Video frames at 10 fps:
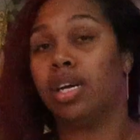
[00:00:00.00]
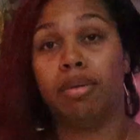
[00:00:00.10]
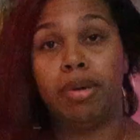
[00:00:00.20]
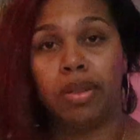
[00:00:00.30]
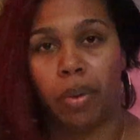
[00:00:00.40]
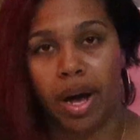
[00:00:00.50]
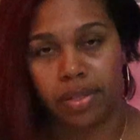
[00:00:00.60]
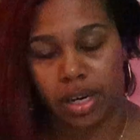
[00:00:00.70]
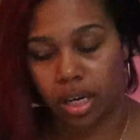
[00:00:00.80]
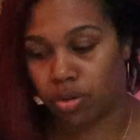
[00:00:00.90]
Could be the
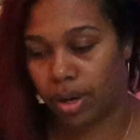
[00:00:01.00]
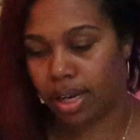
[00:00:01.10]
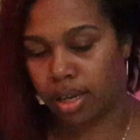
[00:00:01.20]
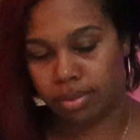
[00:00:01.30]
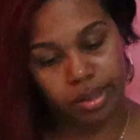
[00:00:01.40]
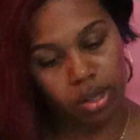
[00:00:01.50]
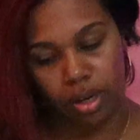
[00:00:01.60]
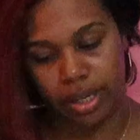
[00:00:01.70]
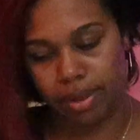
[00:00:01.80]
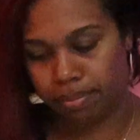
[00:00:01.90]
wine that I drank. I'm
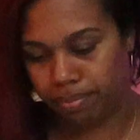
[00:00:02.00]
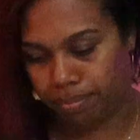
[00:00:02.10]
sorry.